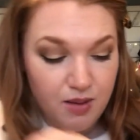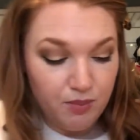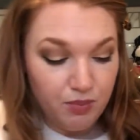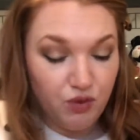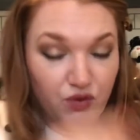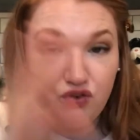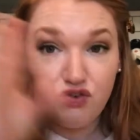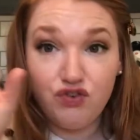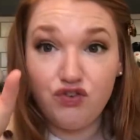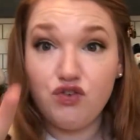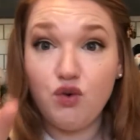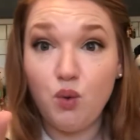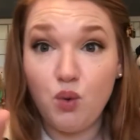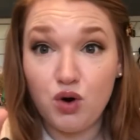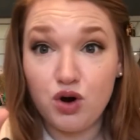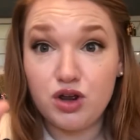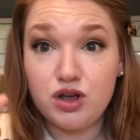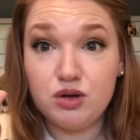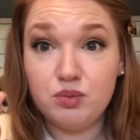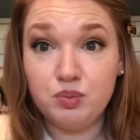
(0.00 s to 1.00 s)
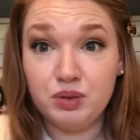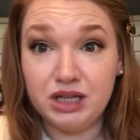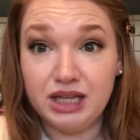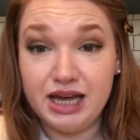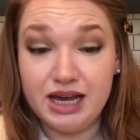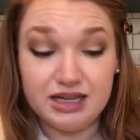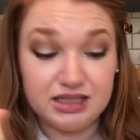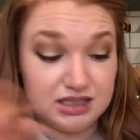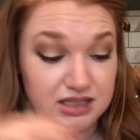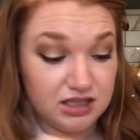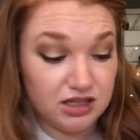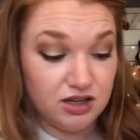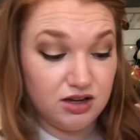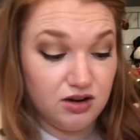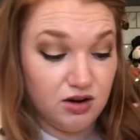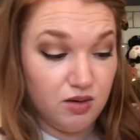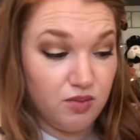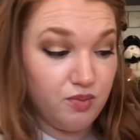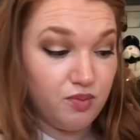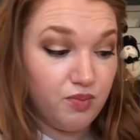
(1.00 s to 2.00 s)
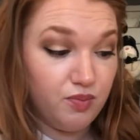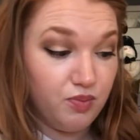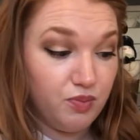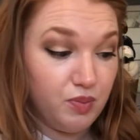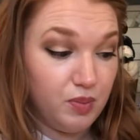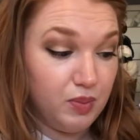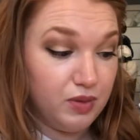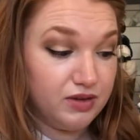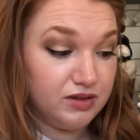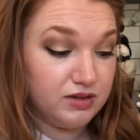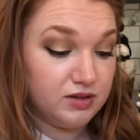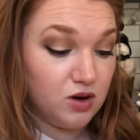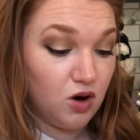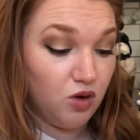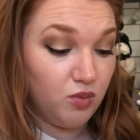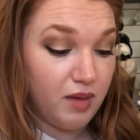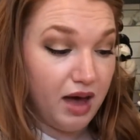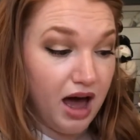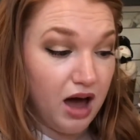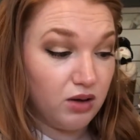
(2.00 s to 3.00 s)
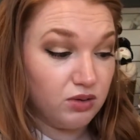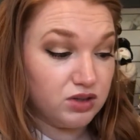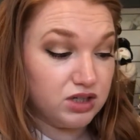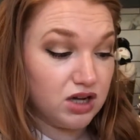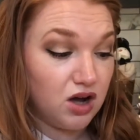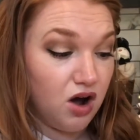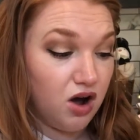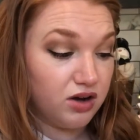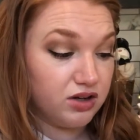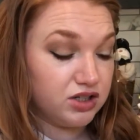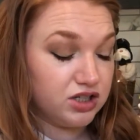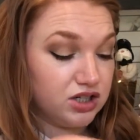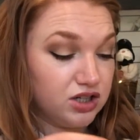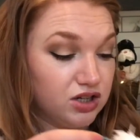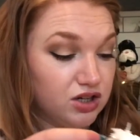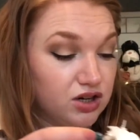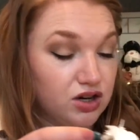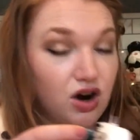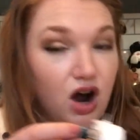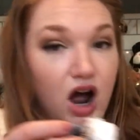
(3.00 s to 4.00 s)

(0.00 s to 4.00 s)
before you place your snow mound onto your